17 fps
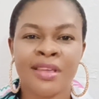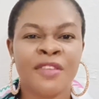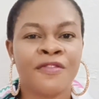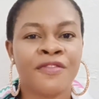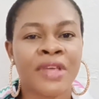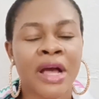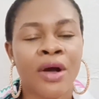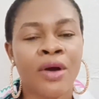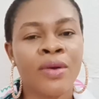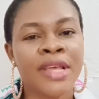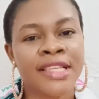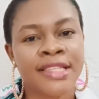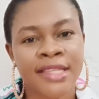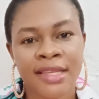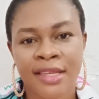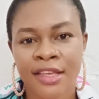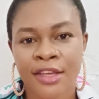If you are
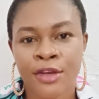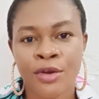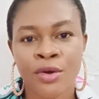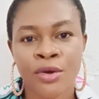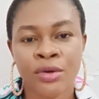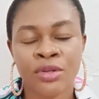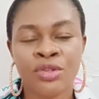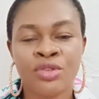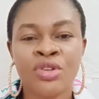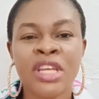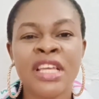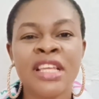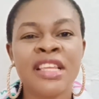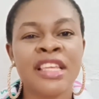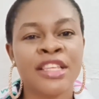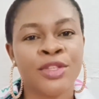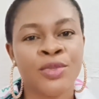always seeking God,
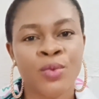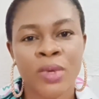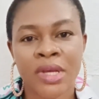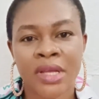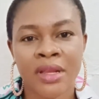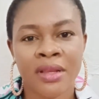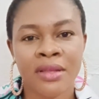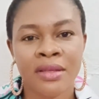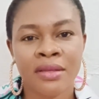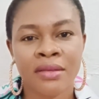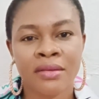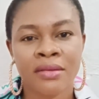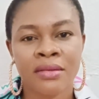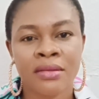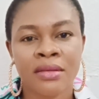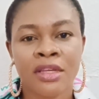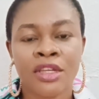doing his will, you
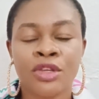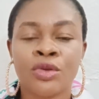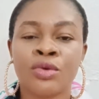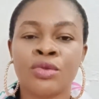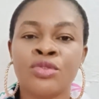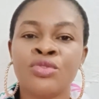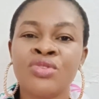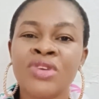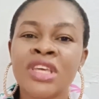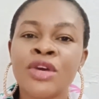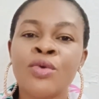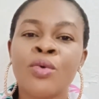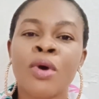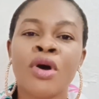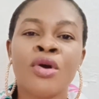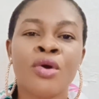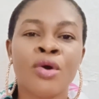know, doing
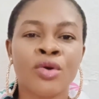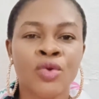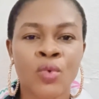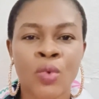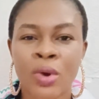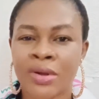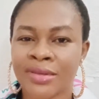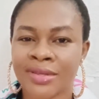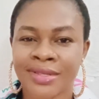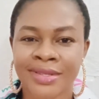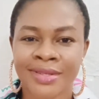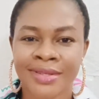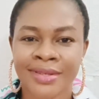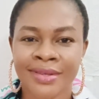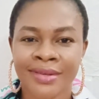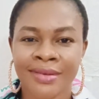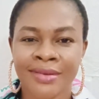what God
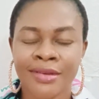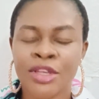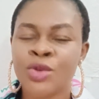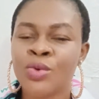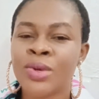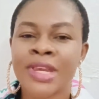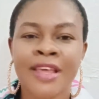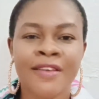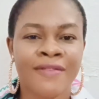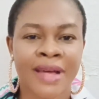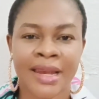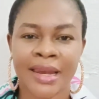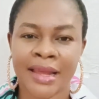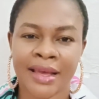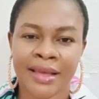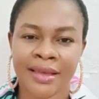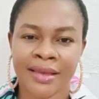wants, you will never
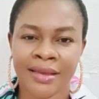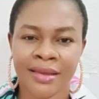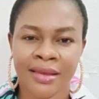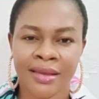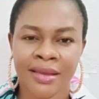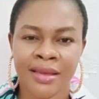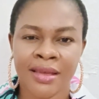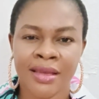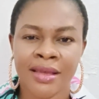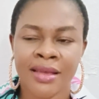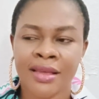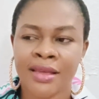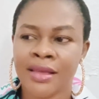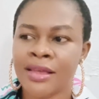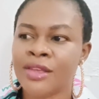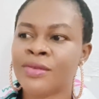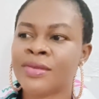lack.
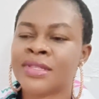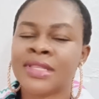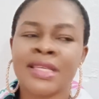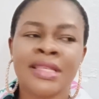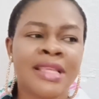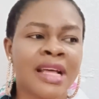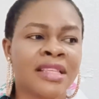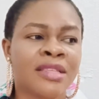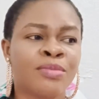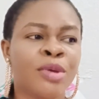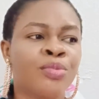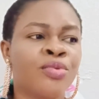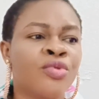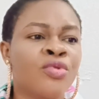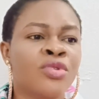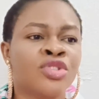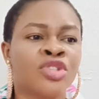You see that
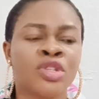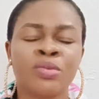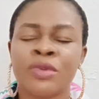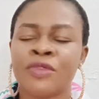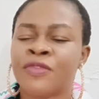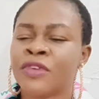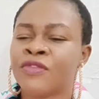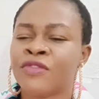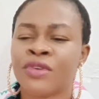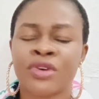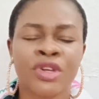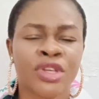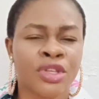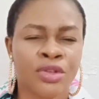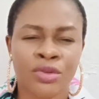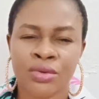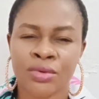people will just be
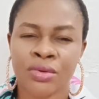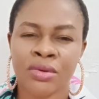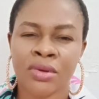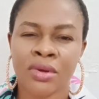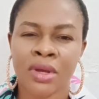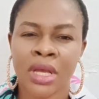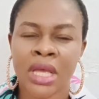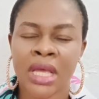favoring you.